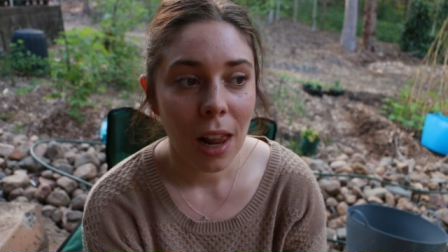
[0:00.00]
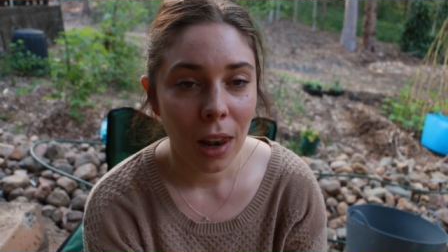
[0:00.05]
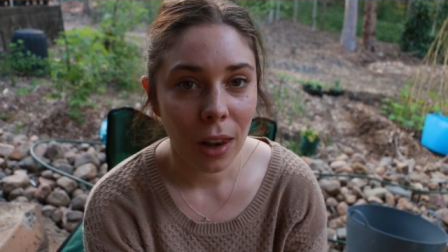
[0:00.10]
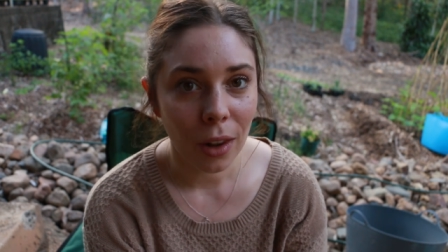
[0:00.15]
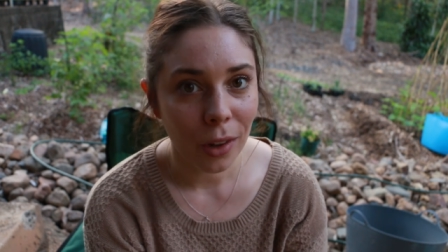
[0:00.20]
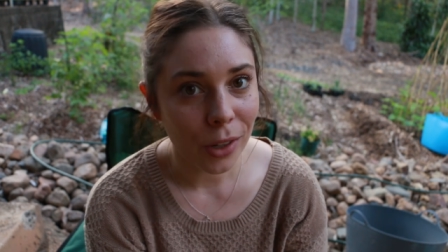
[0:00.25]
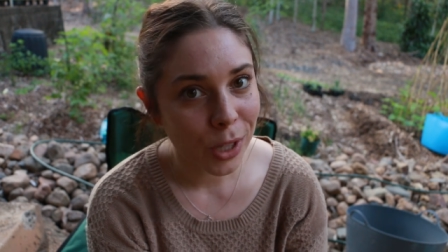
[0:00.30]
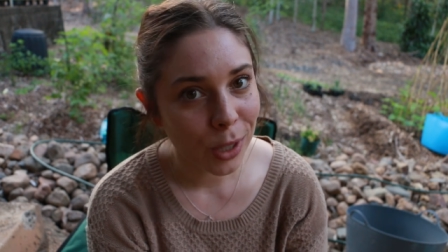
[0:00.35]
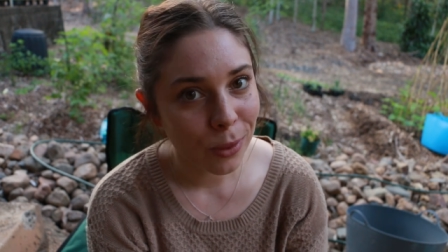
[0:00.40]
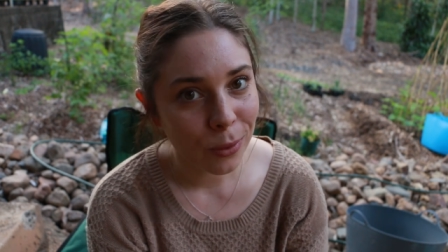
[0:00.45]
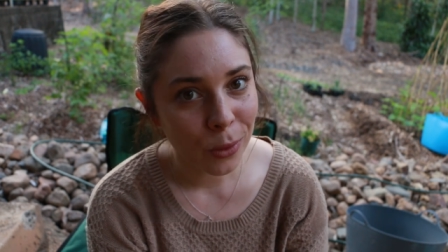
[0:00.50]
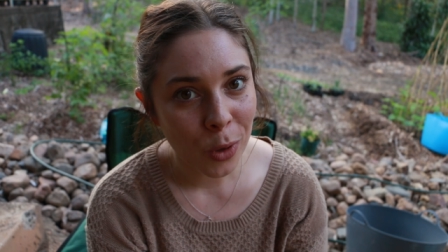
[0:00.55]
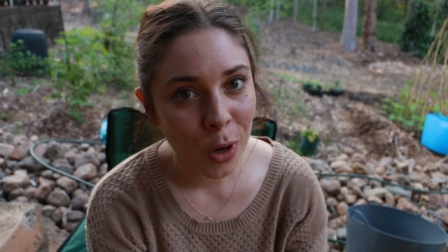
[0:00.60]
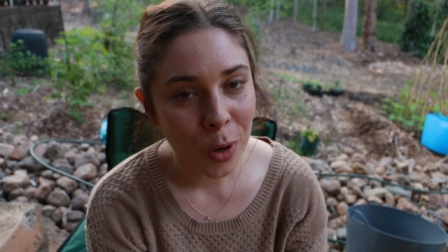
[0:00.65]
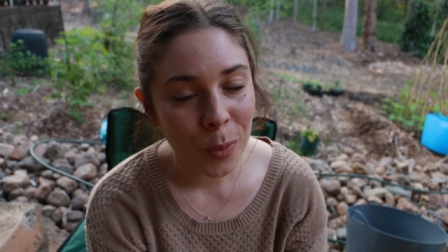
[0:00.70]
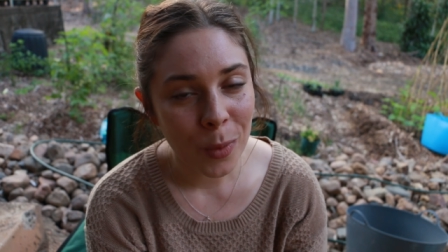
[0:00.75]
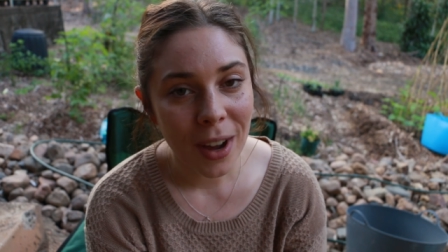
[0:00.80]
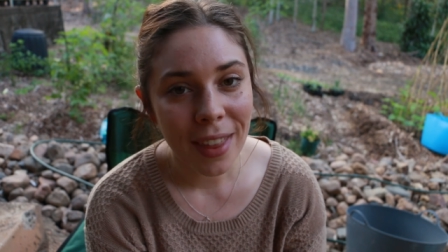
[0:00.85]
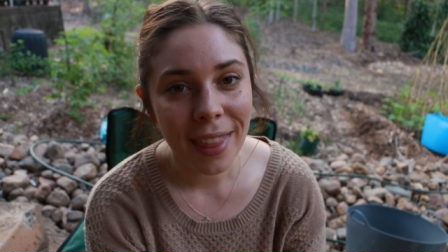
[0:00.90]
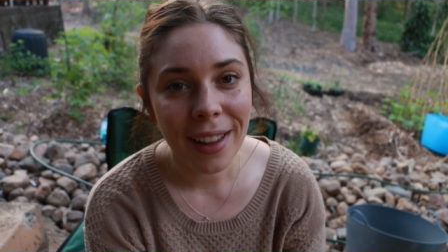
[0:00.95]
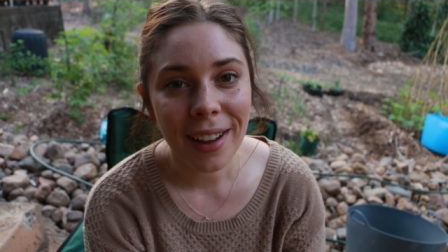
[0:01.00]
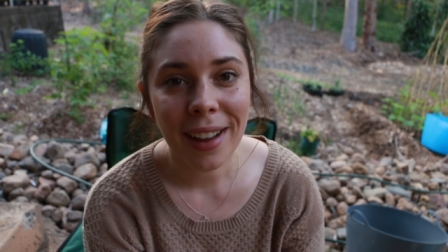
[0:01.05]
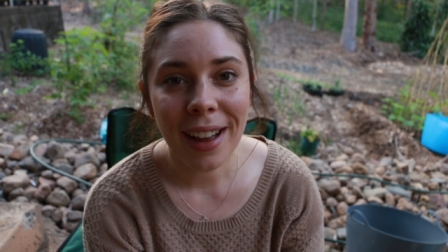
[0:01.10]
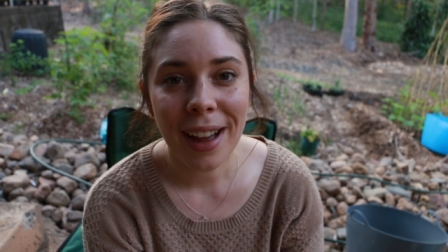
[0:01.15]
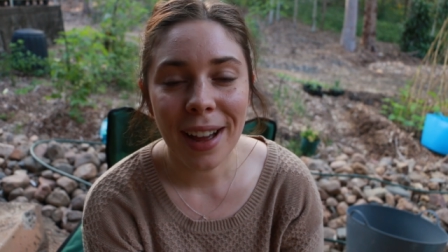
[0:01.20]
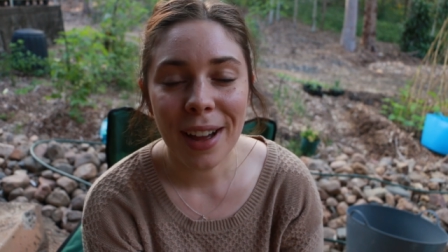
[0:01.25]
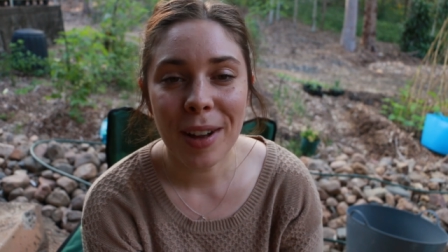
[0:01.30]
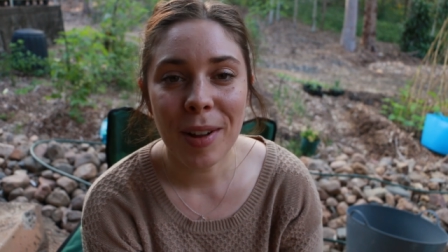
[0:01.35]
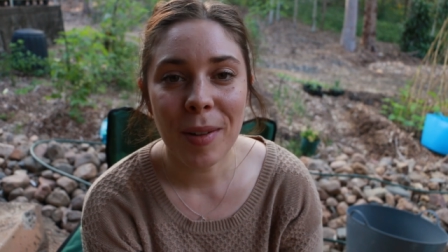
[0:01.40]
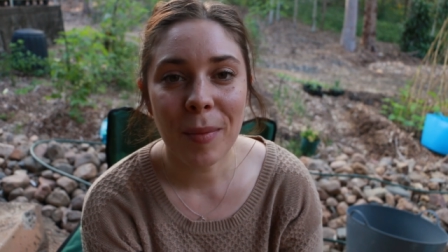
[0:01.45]
lots of warm weather,
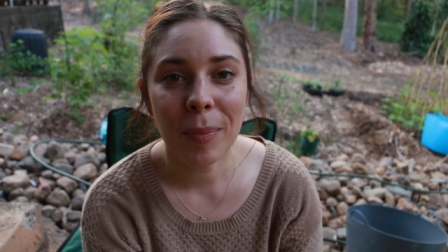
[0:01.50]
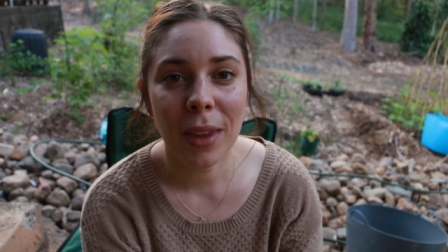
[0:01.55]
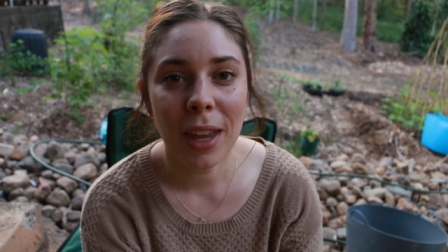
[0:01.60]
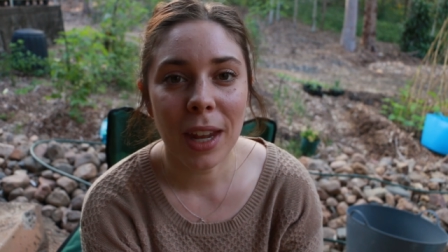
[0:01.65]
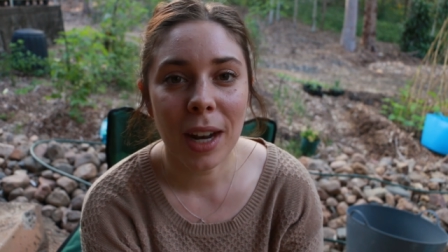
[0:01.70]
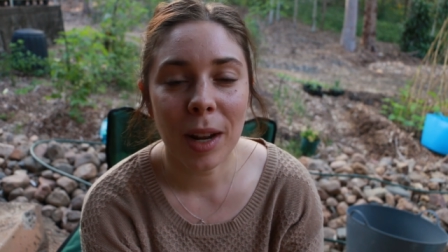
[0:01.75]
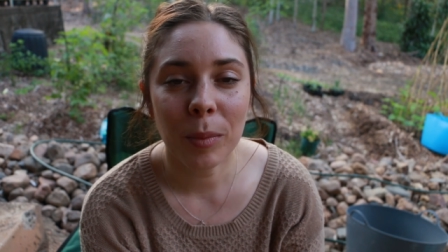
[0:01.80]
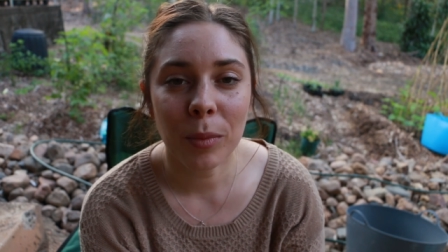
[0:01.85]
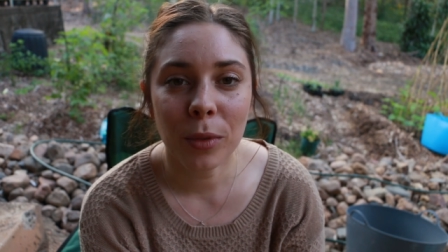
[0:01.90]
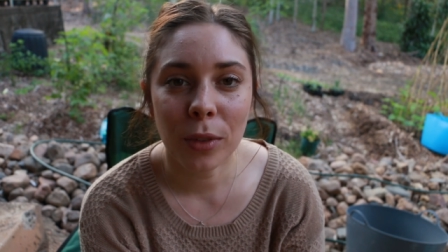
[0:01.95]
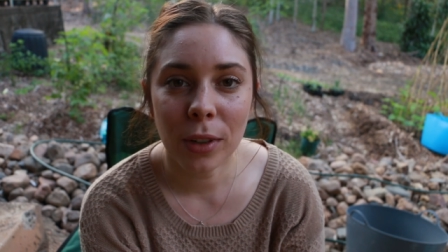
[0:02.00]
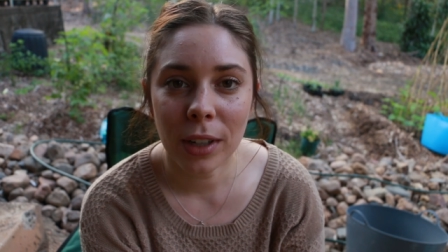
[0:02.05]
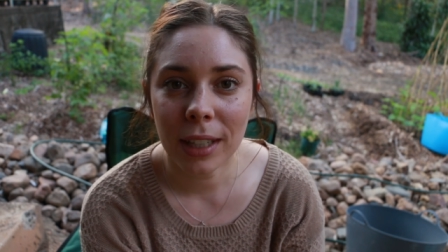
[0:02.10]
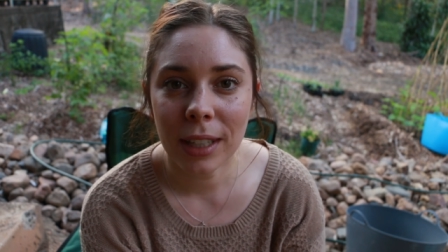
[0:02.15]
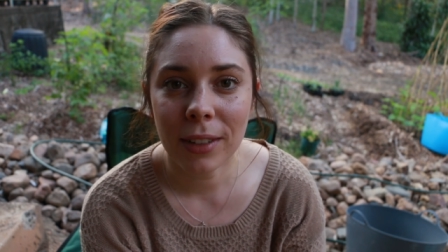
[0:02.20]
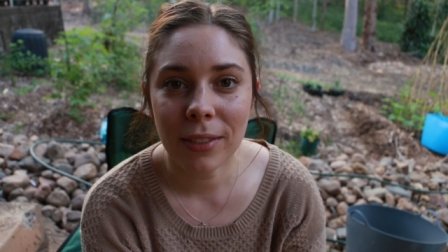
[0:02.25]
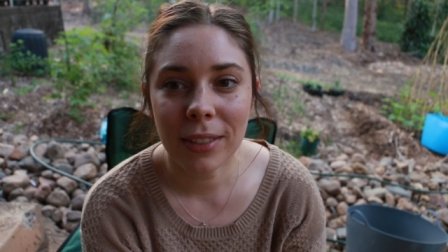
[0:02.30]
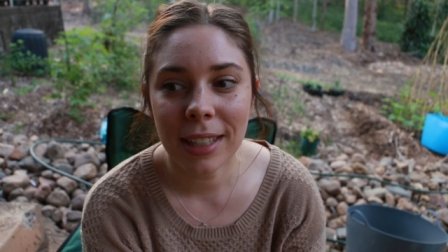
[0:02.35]
um, and I'm really,